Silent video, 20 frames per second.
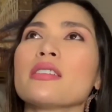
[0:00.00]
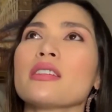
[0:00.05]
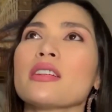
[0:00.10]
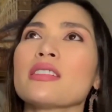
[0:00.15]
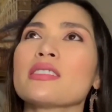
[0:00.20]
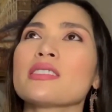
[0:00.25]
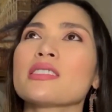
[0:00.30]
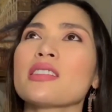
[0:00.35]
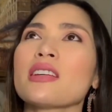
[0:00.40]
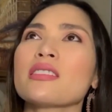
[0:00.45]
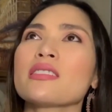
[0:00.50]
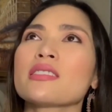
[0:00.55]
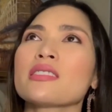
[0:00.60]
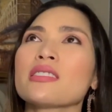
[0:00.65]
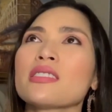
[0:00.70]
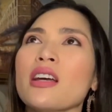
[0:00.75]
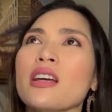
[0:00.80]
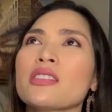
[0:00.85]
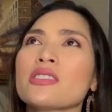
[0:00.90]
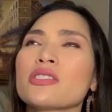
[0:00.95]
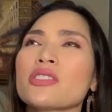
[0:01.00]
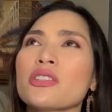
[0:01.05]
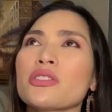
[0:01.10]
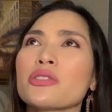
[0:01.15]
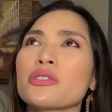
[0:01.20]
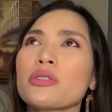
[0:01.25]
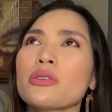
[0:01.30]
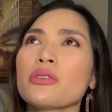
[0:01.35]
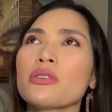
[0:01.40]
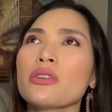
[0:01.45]
It's just
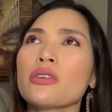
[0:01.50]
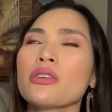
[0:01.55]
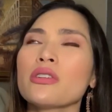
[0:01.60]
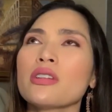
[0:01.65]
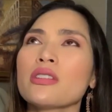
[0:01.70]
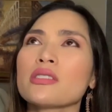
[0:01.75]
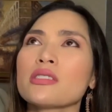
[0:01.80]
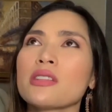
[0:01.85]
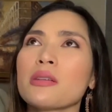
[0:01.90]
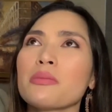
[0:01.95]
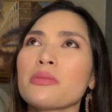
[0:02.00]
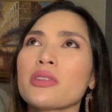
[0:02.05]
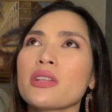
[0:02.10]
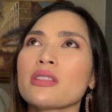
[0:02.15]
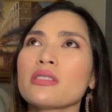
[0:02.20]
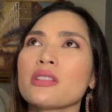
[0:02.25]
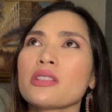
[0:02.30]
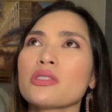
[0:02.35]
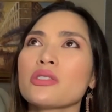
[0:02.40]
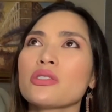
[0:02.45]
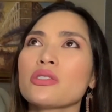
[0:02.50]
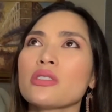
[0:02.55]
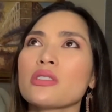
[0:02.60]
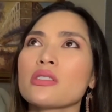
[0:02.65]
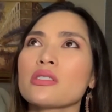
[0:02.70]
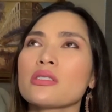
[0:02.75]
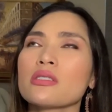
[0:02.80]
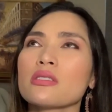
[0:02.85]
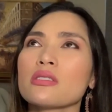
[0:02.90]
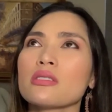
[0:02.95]
so good. It's something that you
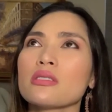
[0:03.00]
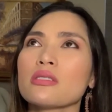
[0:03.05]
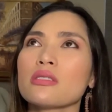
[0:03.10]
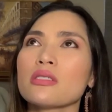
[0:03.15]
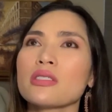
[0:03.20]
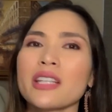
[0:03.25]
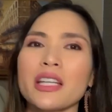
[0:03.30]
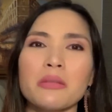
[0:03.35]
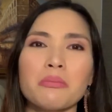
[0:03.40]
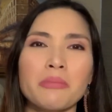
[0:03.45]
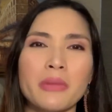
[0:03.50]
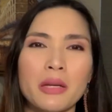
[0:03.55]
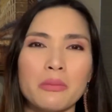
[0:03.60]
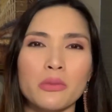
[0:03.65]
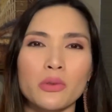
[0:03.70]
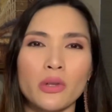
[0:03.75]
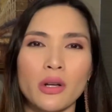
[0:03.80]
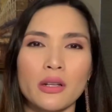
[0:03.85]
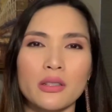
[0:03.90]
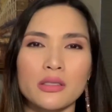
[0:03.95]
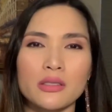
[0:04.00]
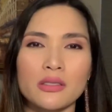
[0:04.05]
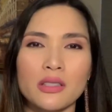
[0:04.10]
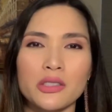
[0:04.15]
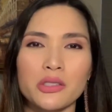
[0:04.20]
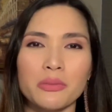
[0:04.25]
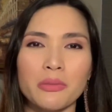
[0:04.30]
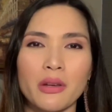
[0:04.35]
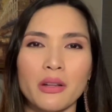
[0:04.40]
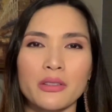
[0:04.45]
just can't memorize the
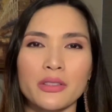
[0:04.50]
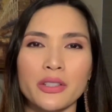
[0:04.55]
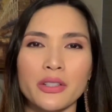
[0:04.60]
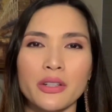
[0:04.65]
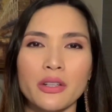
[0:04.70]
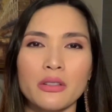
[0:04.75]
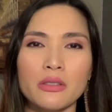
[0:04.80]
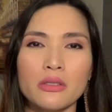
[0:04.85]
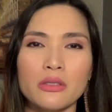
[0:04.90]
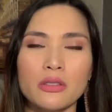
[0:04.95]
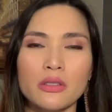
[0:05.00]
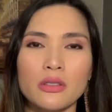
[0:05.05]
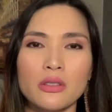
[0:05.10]
smell, you know?